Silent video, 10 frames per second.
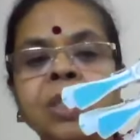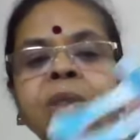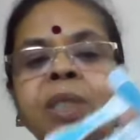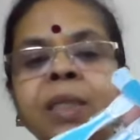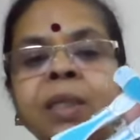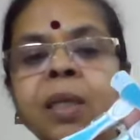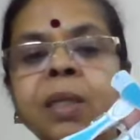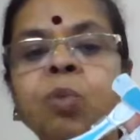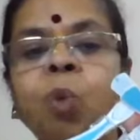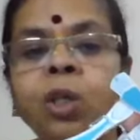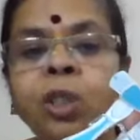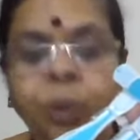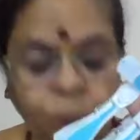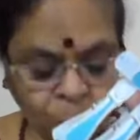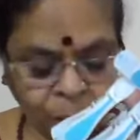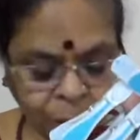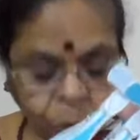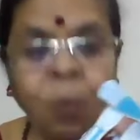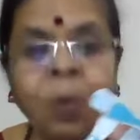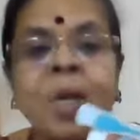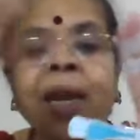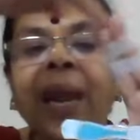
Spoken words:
so this is what you will do,